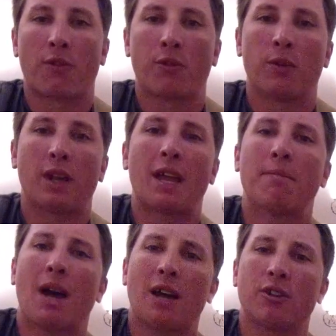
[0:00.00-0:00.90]
threw an A
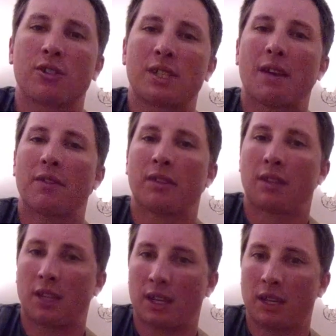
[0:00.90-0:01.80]
minor
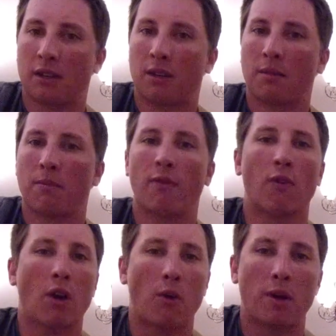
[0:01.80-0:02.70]
seventh in
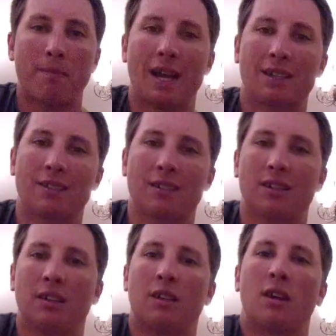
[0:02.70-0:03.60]
before I went back to